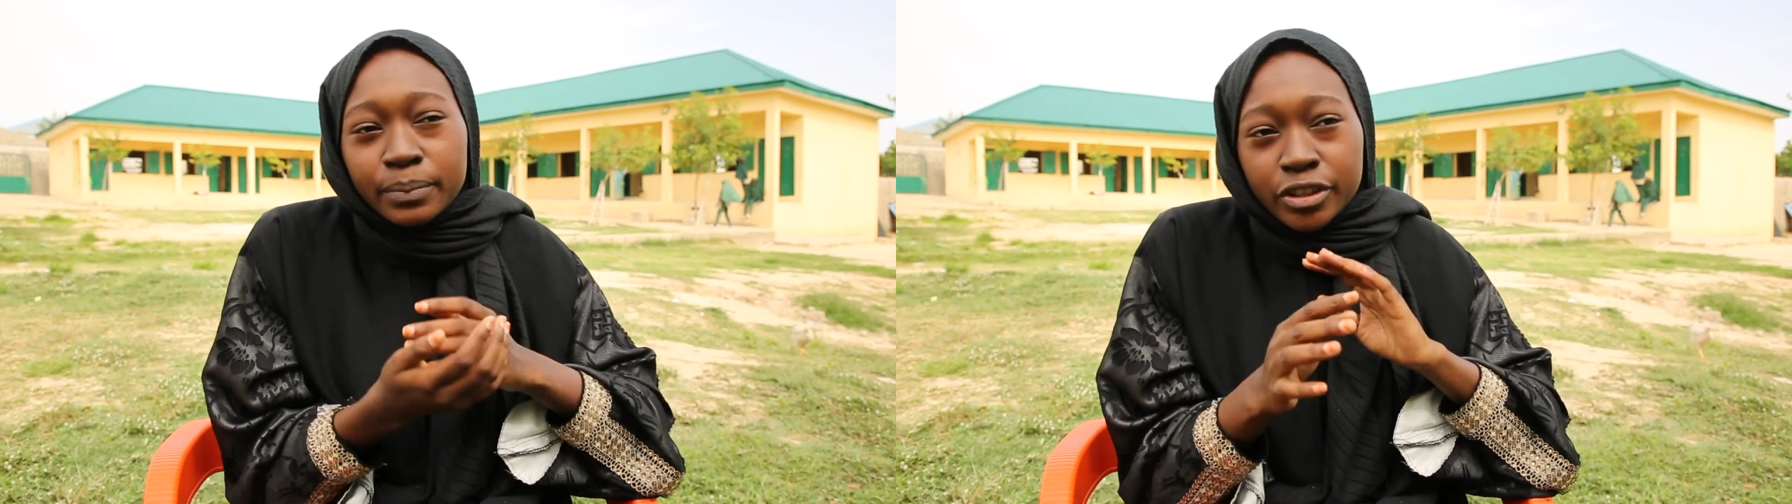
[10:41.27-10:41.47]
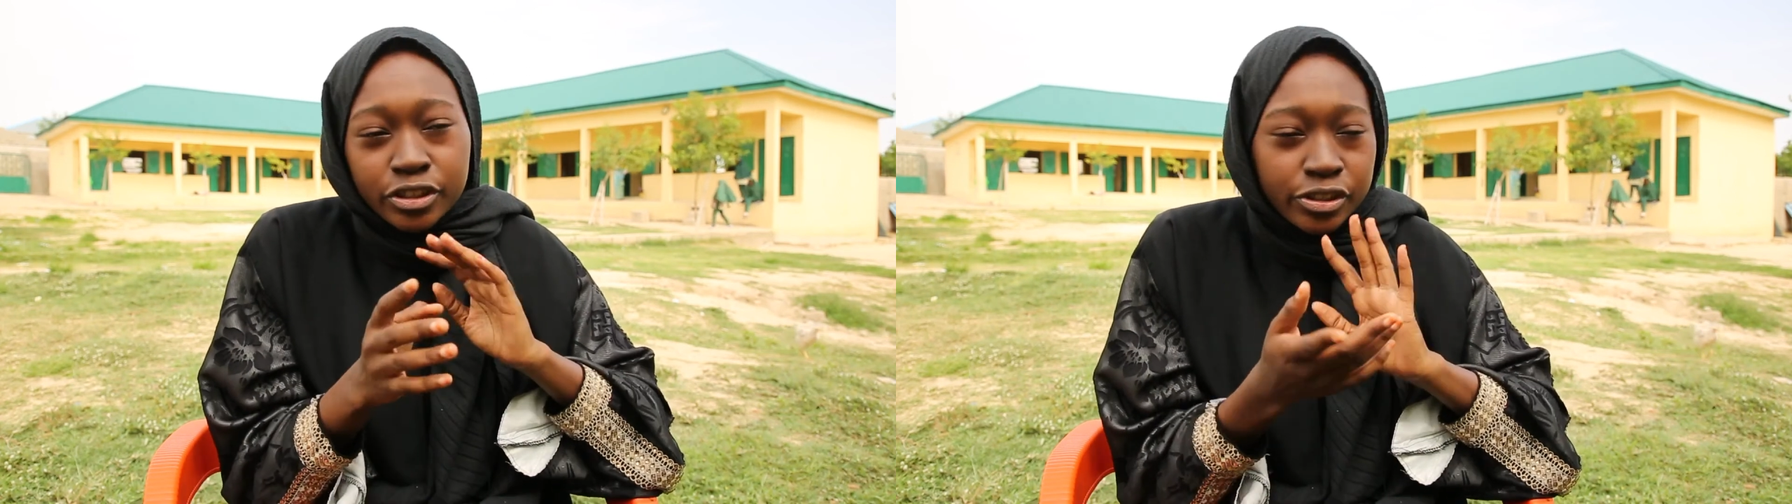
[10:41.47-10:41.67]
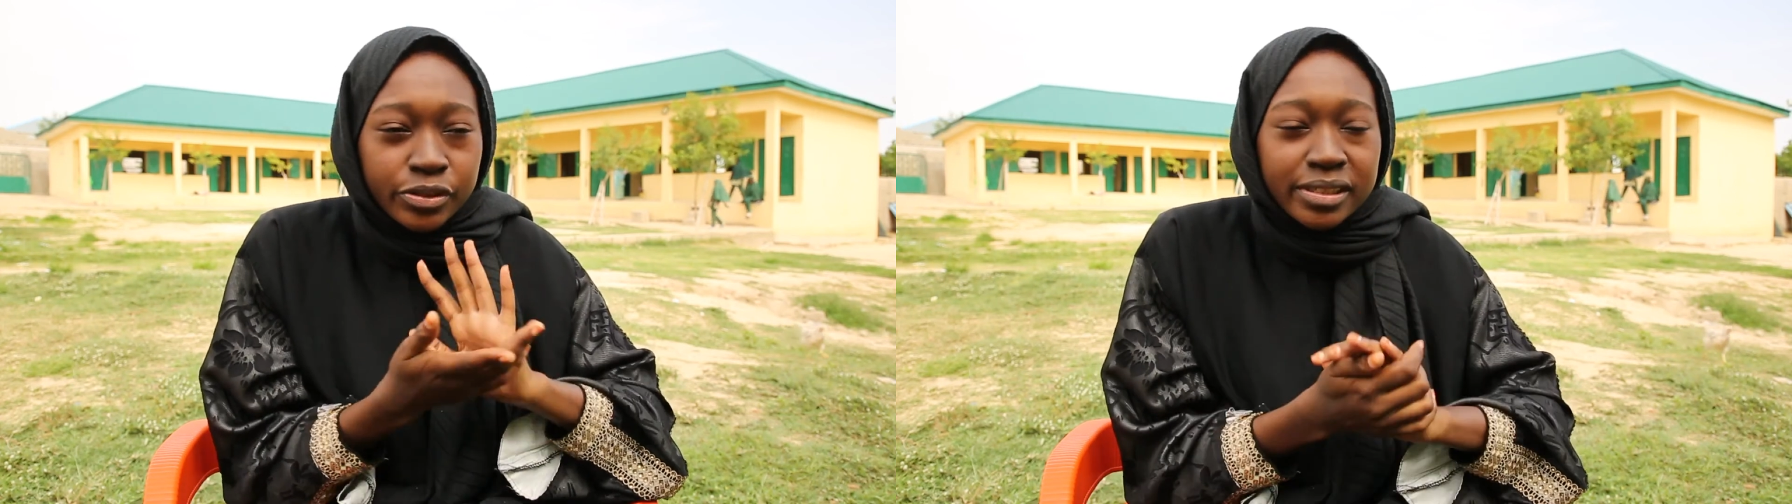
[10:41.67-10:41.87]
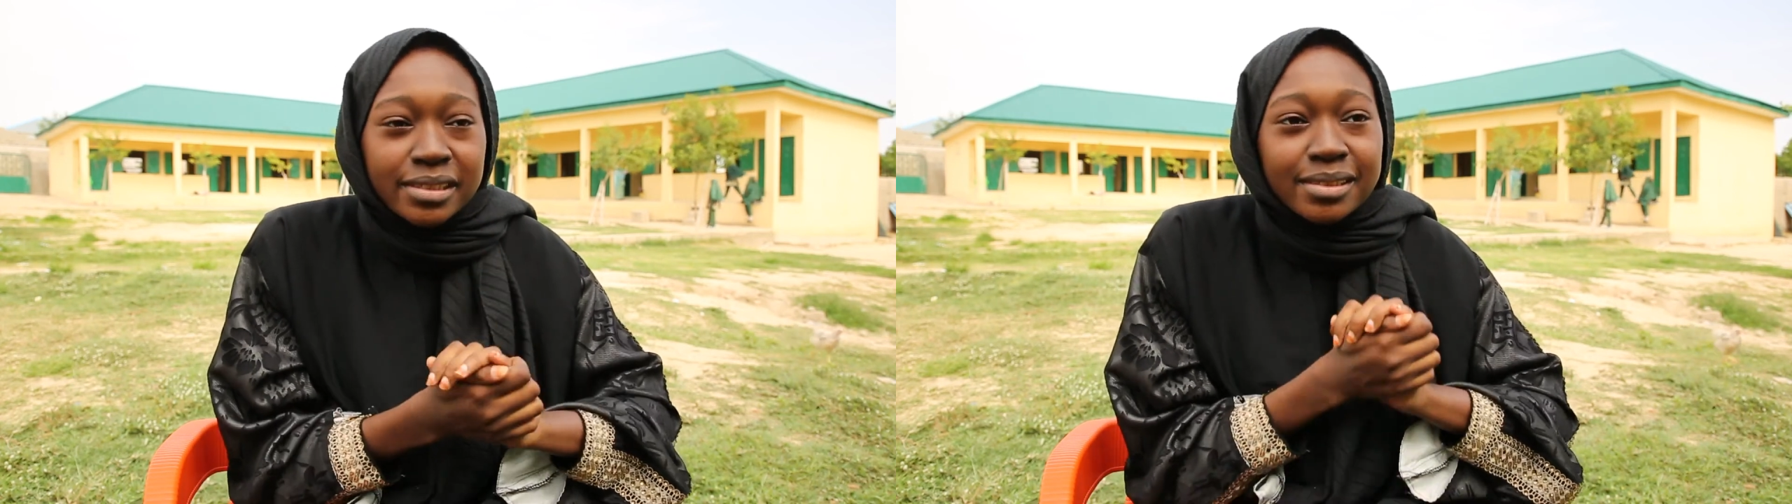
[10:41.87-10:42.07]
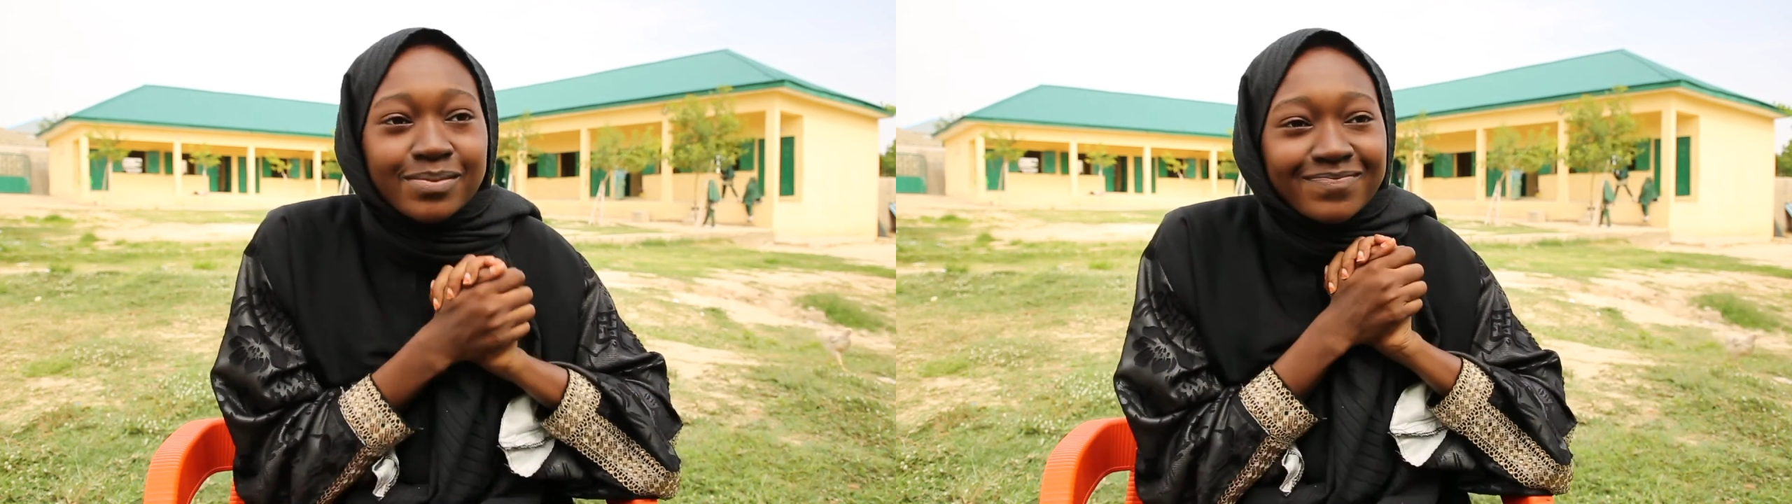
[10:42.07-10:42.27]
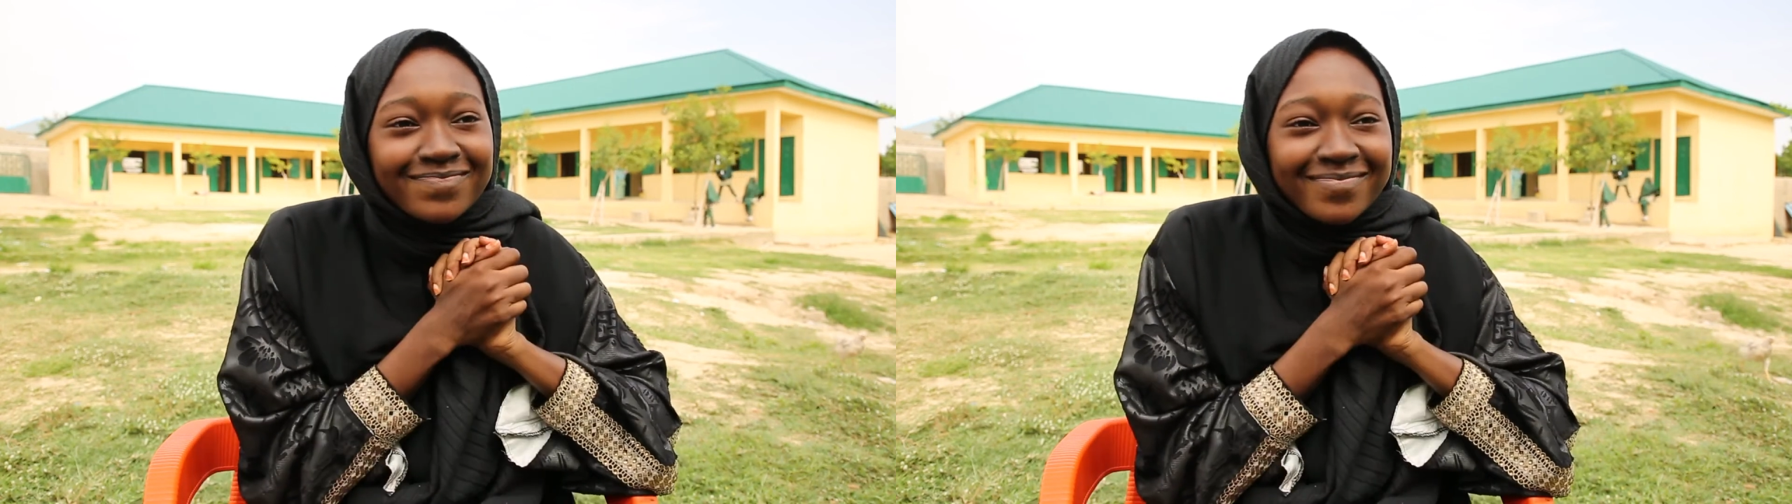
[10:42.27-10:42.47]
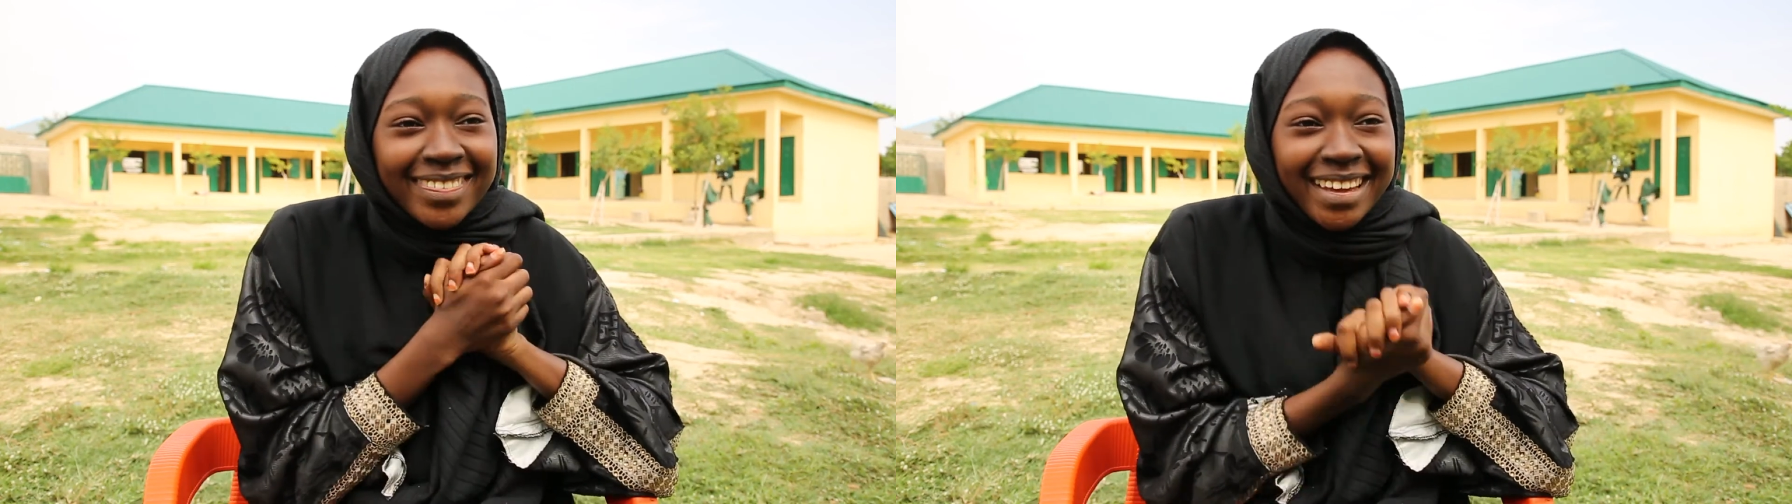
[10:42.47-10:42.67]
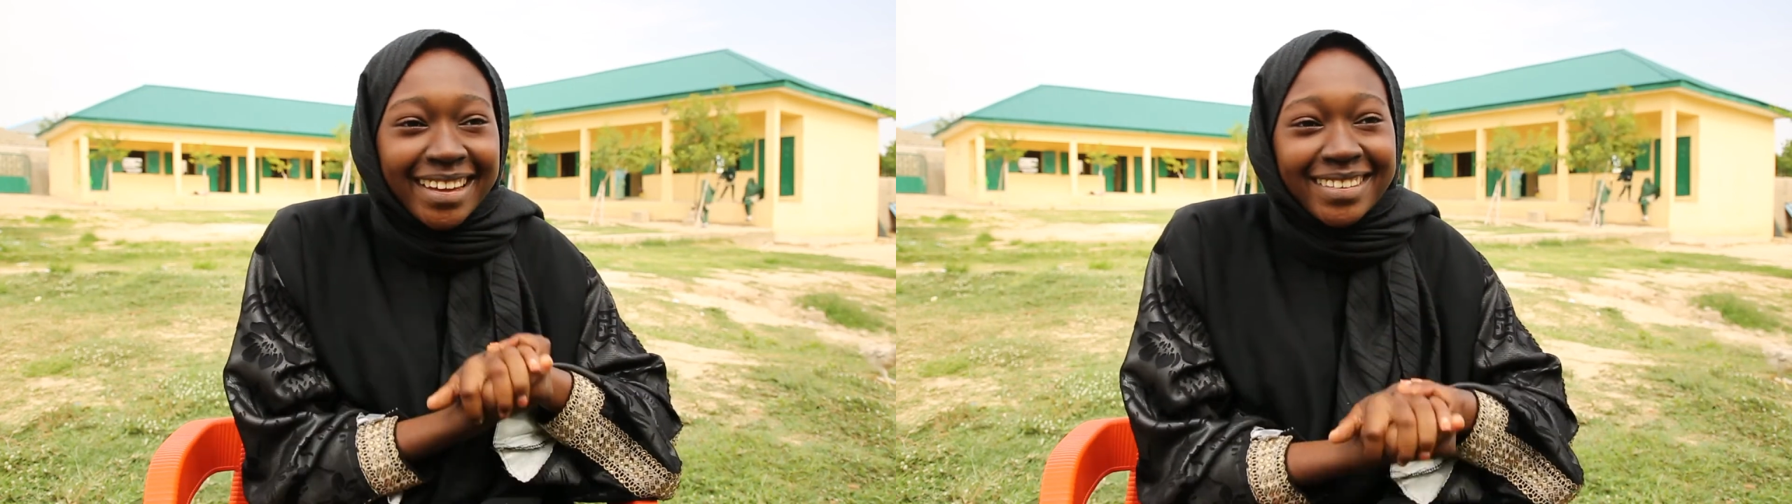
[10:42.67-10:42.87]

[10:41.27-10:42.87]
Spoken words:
prejudices. Thank you.